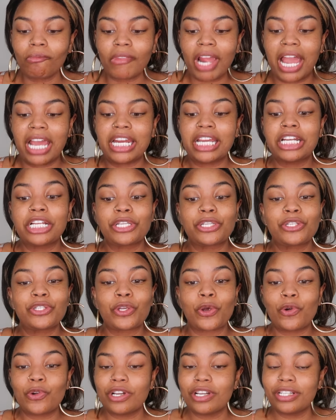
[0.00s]
And it is
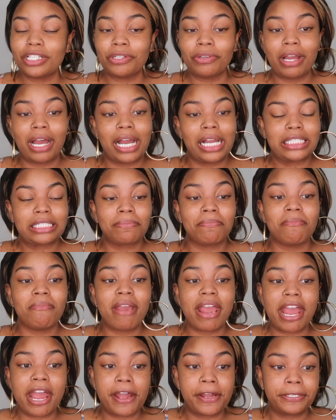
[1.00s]
so good, you guys.
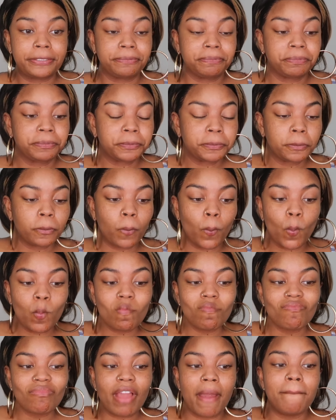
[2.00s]
Man.
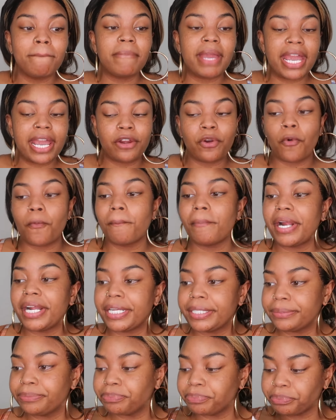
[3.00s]
Man, oh
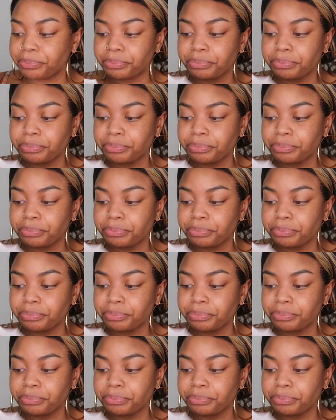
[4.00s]
man.